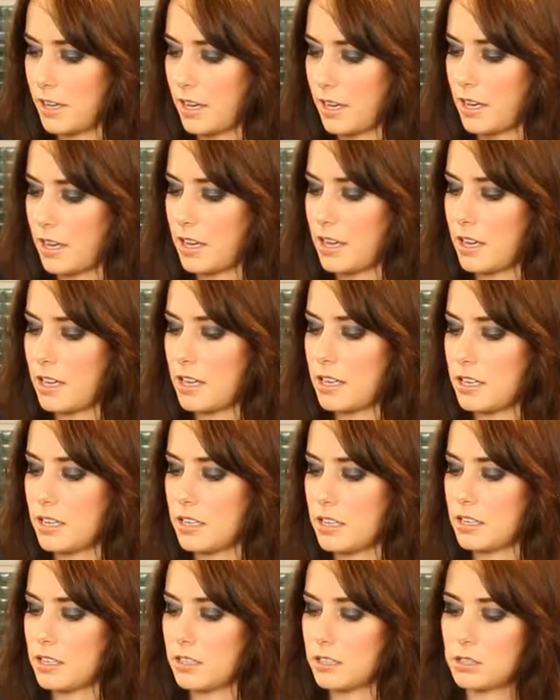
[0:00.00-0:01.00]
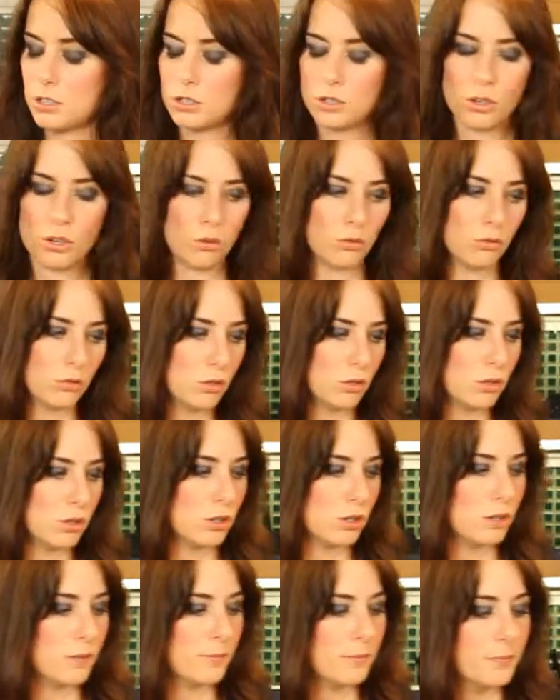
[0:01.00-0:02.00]
Okay, salt.
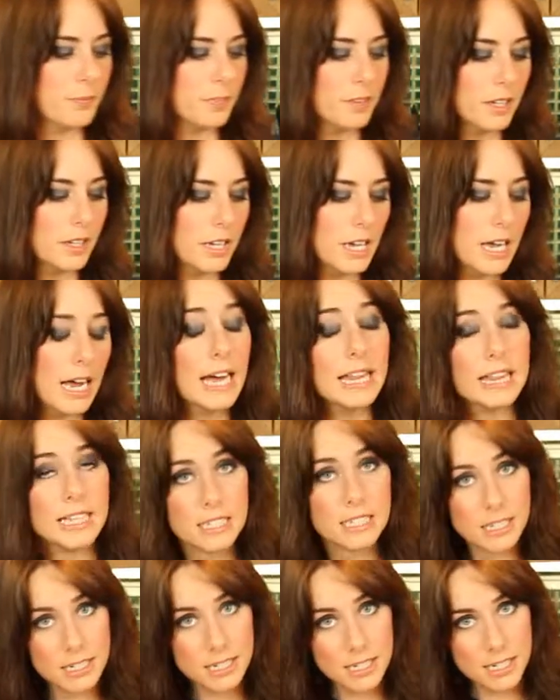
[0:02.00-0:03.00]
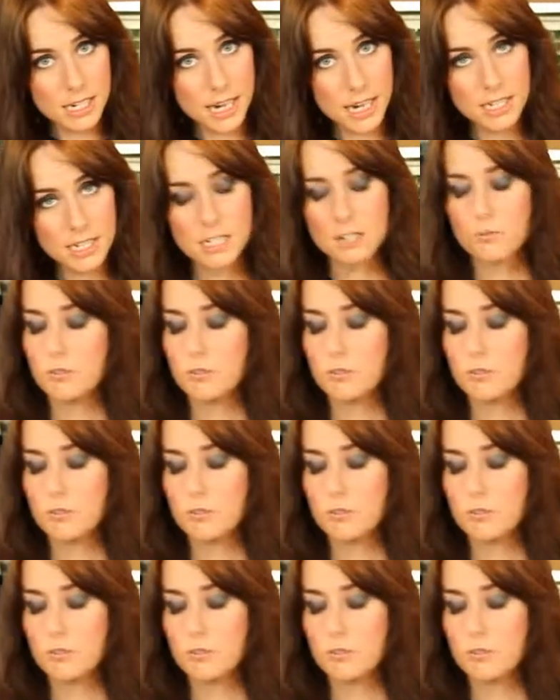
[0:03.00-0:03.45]
And this is to taste.